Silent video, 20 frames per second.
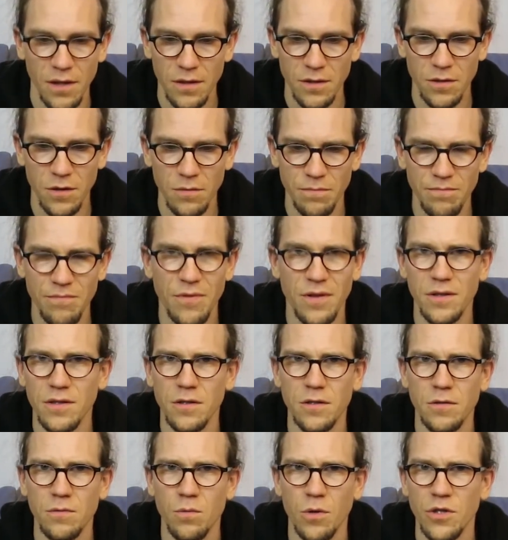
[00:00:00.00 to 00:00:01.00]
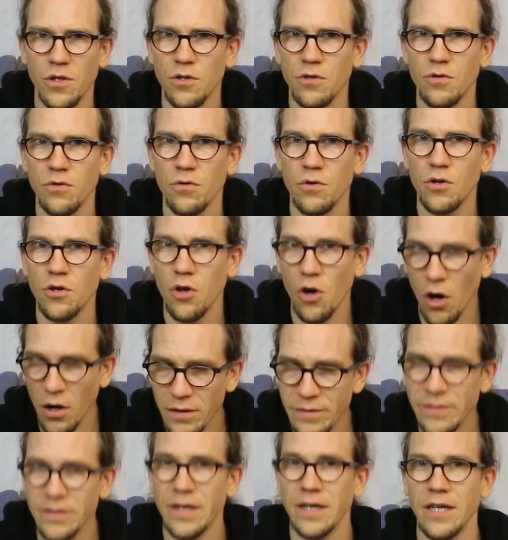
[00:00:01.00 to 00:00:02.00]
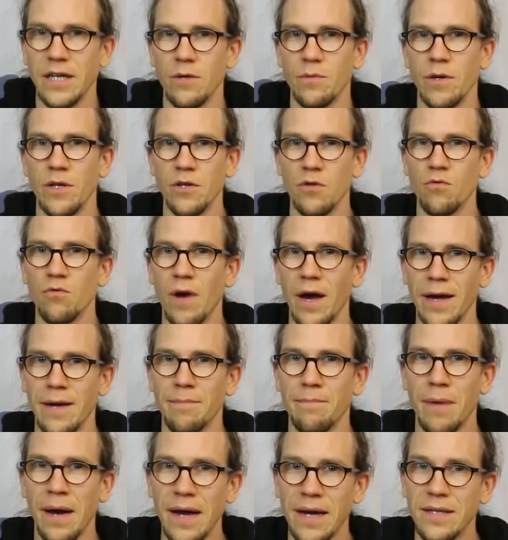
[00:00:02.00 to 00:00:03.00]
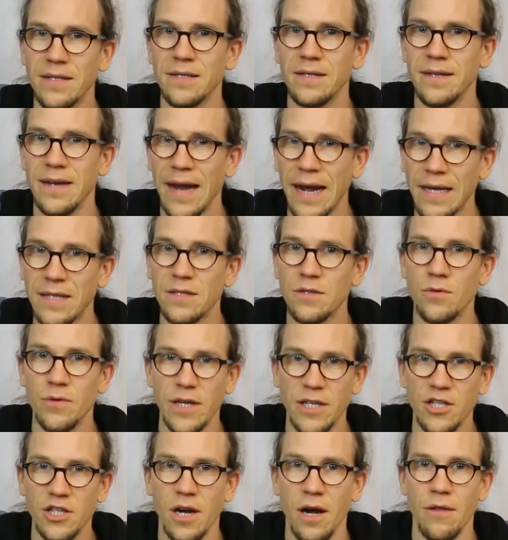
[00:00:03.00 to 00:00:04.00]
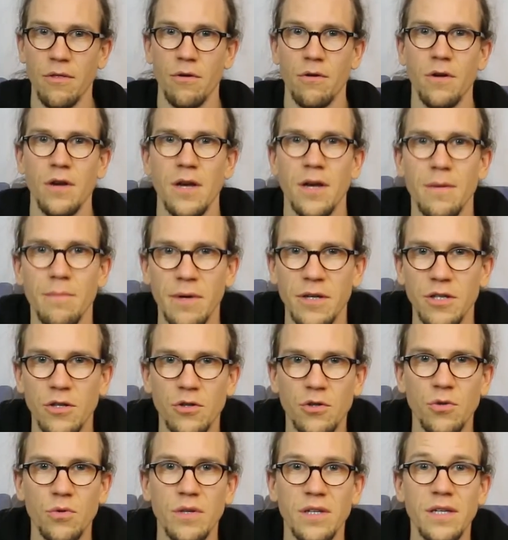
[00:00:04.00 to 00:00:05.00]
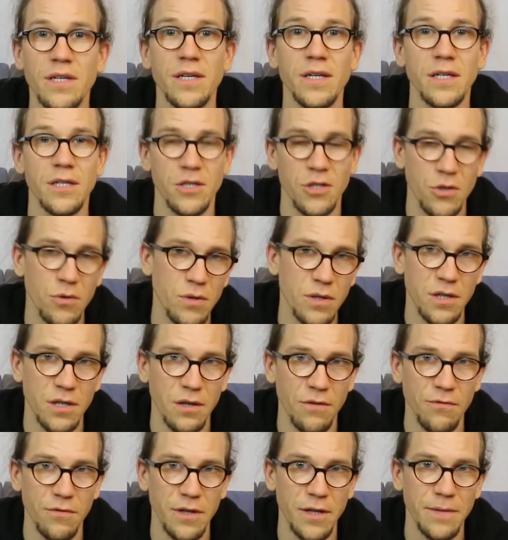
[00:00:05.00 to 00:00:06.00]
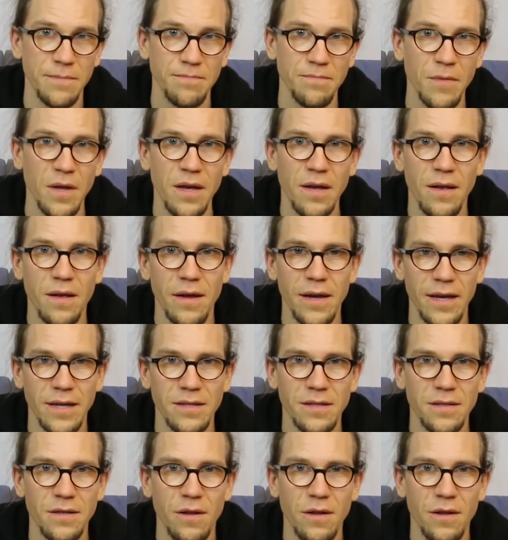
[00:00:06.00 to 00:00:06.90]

So this is what you do constantly when you ride bikes next to each other, but you do it intuitively. It's